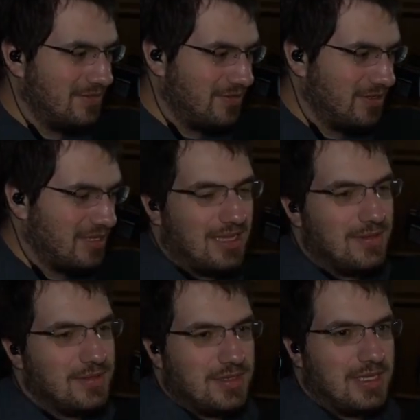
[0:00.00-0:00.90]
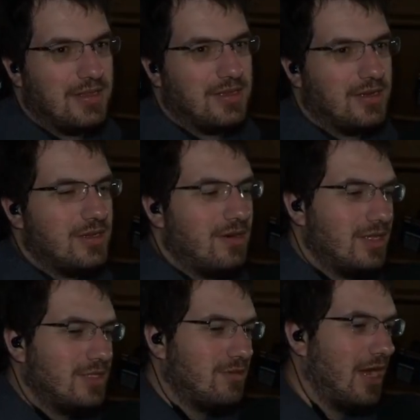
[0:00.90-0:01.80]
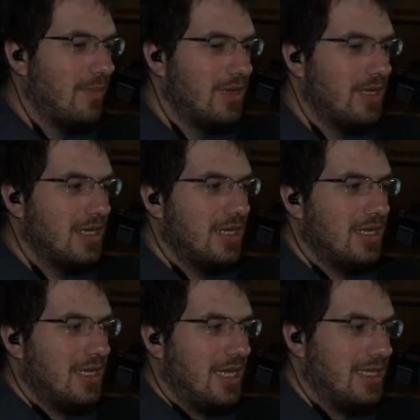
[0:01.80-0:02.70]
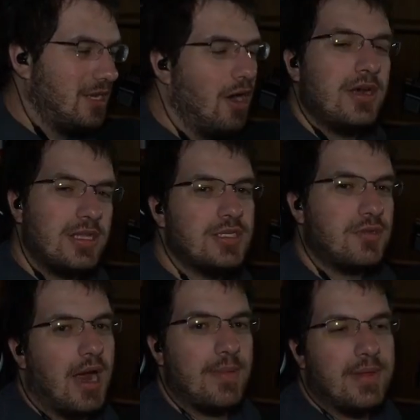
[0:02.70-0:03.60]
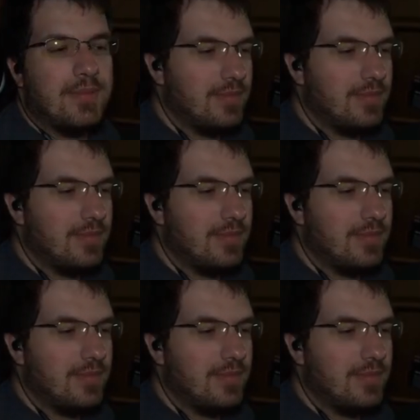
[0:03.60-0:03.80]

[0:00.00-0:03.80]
He was just he was just it's hard to describe. It's hard to describe it